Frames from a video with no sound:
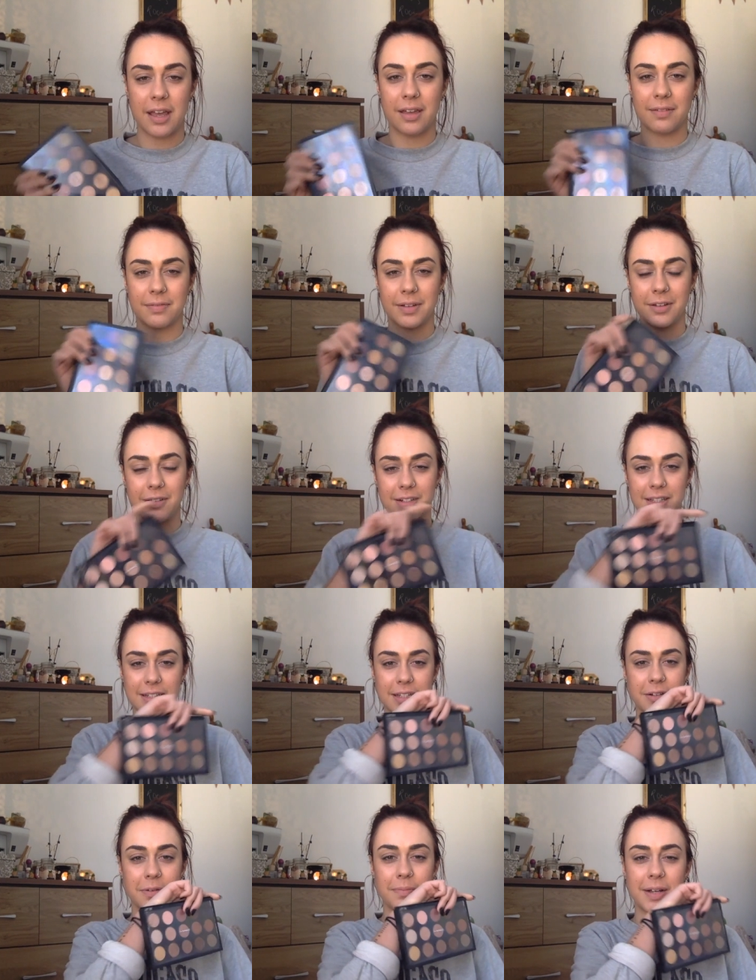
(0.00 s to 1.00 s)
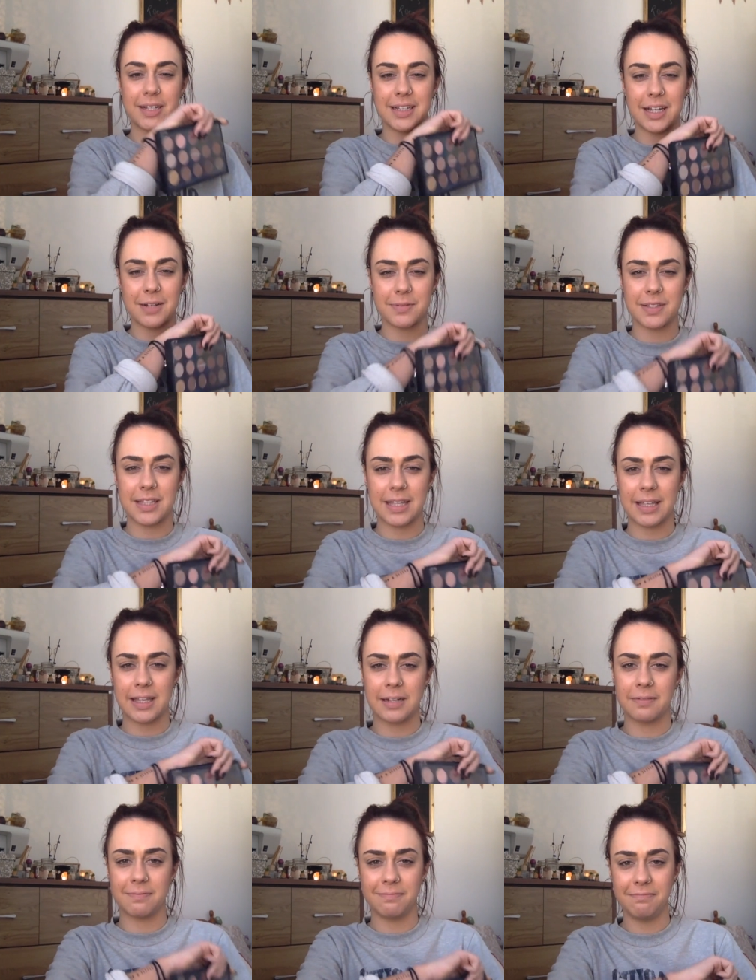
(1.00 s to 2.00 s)
and we got to tell my dad was
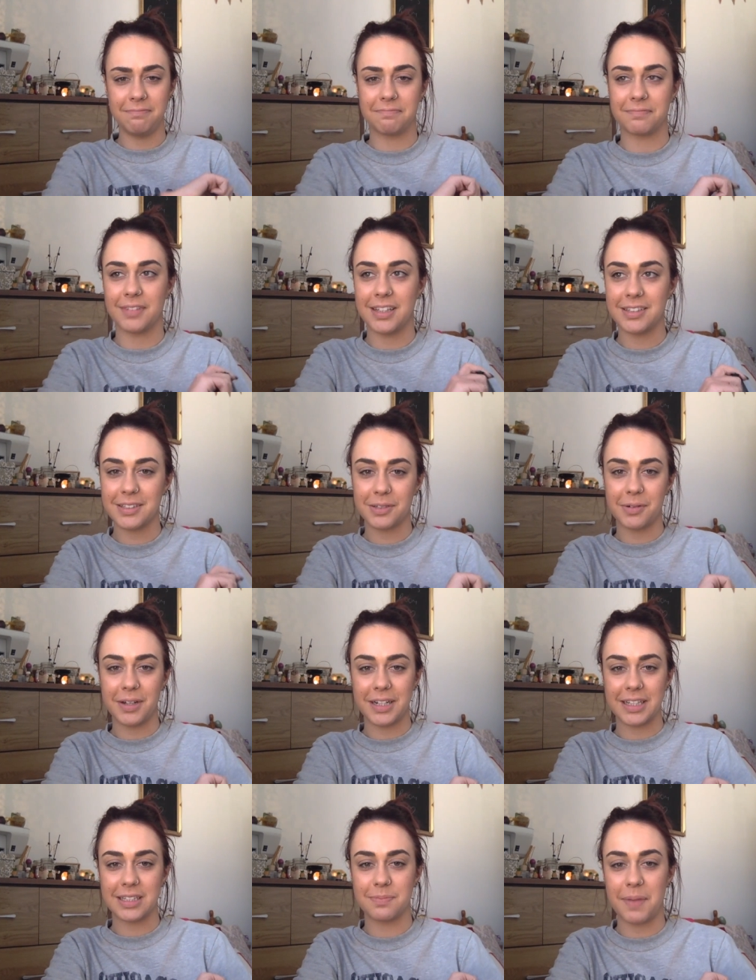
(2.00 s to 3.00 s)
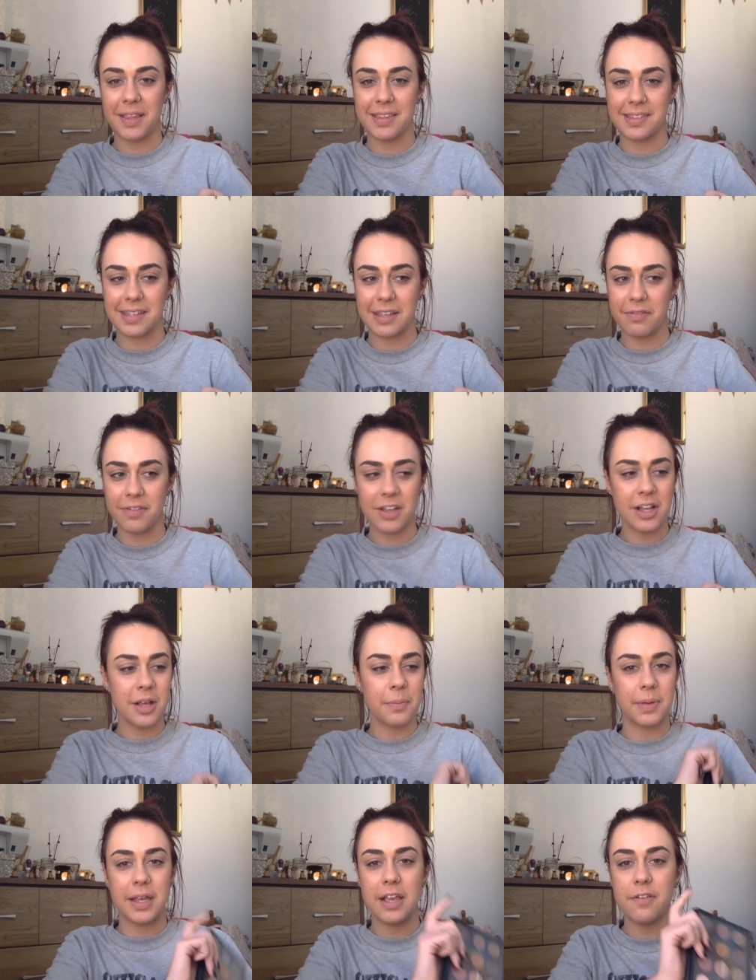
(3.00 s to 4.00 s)
thinking, that's quite expensive,
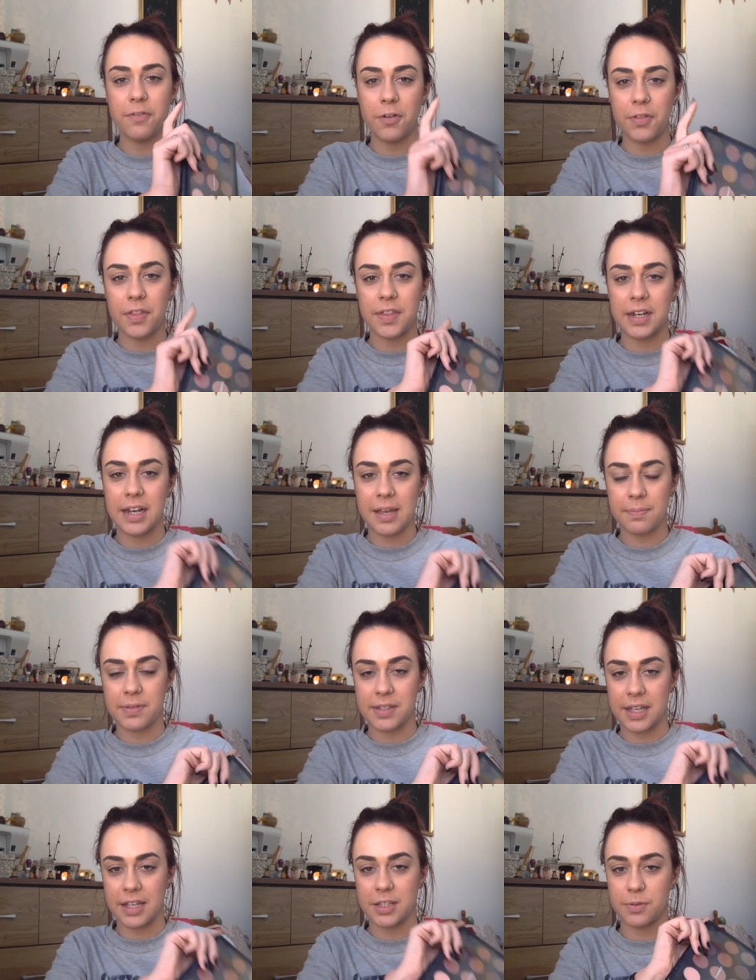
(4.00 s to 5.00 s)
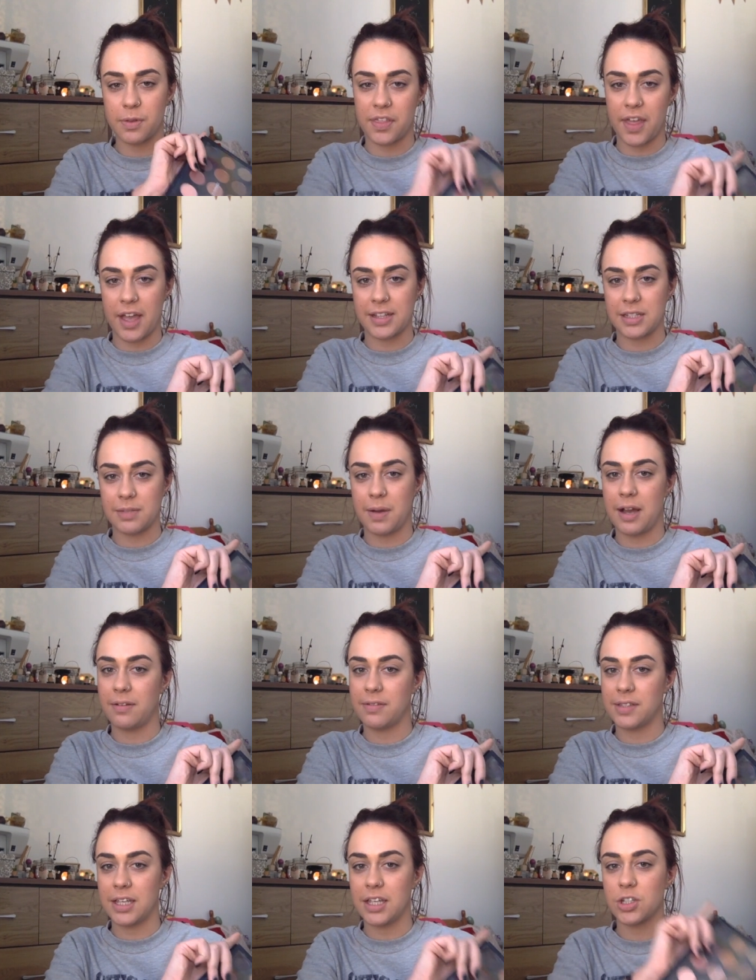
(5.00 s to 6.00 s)
but he thought that the lipsticks were
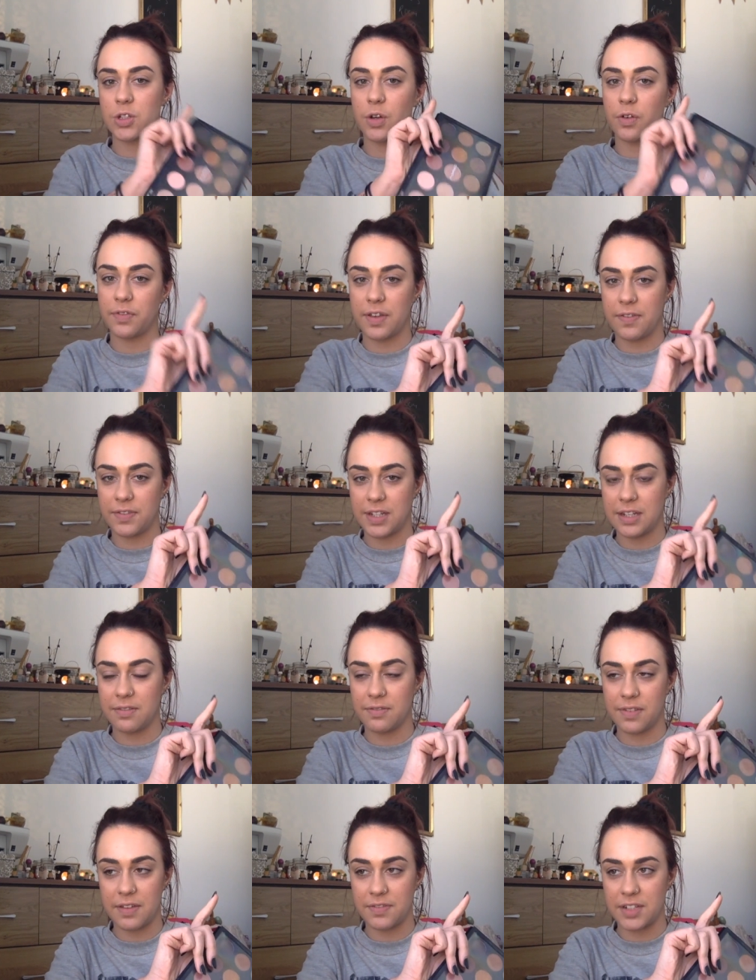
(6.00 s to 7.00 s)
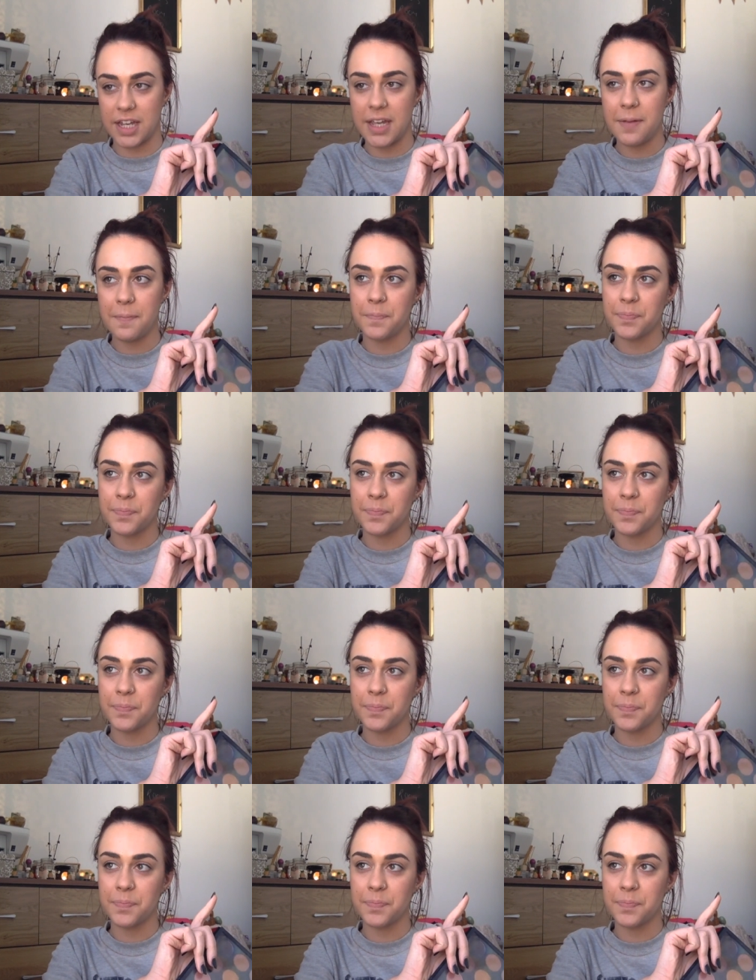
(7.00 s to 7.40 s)
£30 each, not $15.50,